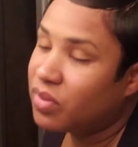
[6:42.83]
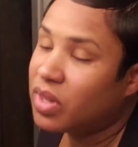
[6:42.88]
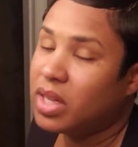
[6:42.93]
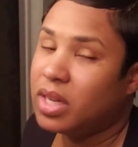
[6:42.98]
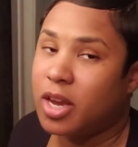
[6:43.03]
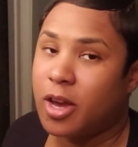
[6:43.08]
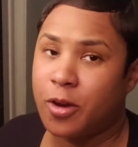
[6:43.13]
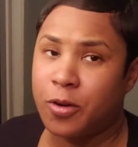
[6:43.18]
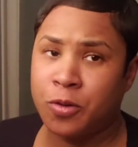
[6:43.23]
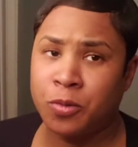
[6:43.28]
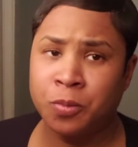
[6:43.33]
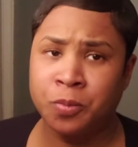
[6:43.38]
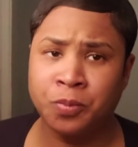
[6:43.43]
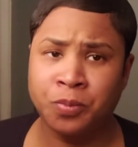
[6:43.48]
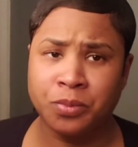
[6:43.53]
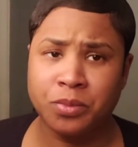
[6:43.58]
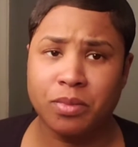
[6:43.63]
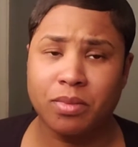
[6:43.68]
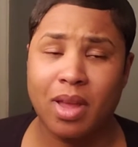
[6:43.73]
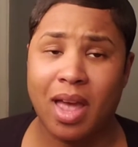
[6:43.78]
video.
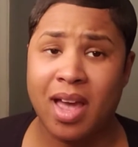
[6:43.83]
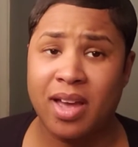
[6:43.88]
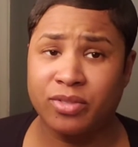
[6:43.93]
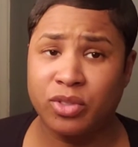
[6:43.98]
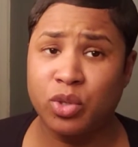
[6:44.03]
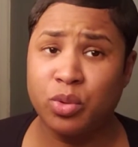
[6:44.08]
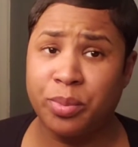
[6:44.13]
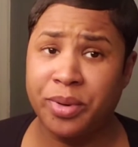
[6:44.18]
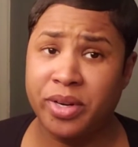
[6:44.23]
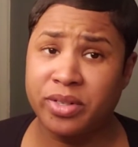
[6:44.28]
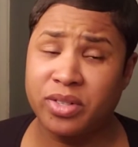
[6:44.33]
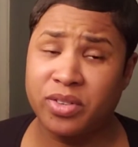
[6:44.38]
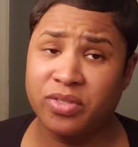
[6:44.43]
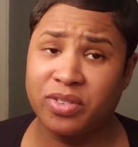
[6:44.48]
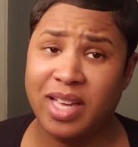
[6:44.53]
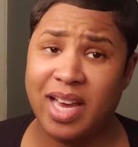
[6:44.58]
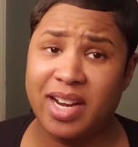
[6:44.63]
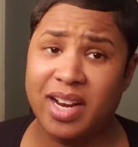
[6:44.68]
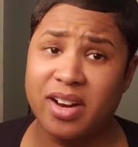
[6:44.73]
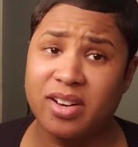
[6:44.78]
I have two pairs of
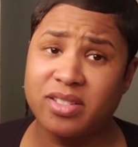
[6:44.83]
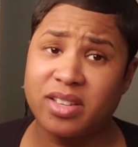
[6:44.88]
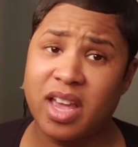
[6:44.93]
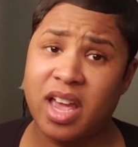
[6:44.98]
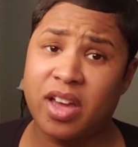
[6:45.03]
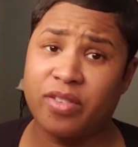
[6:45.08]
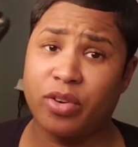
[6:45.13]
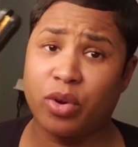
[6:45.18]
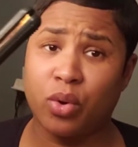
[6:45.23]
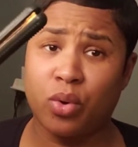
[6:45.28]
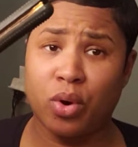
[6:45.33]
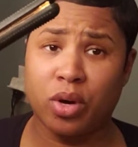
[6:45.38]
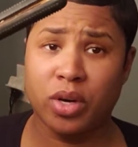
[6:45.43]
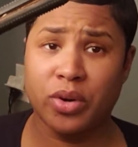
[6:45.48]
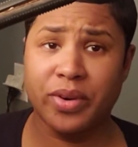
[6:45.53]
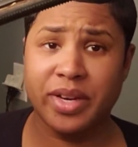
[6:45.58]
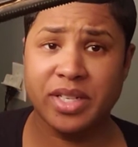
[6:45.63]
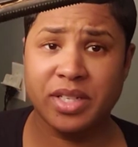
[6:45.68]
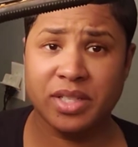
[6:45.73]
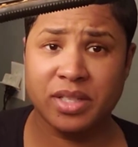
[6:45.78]
flat irons. I have a
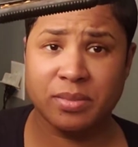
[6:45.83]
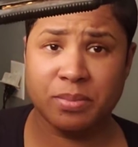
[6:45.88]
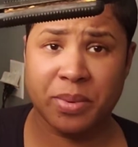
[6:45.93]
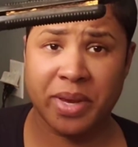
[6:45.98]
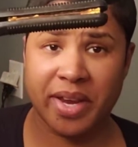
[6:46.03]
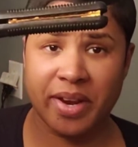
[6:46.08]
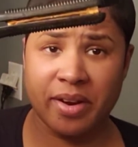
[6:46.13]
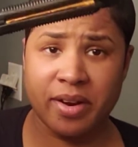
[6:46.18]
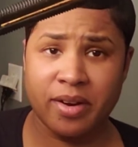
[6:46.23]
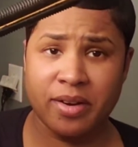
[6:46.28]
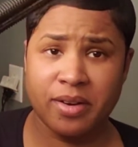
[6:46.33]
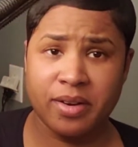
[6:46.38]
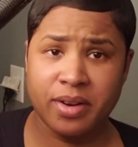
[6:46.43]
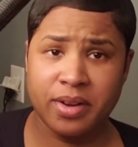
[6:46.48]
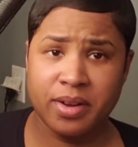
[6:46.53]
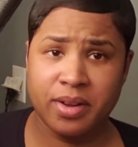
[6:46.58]
1/4 inch pair,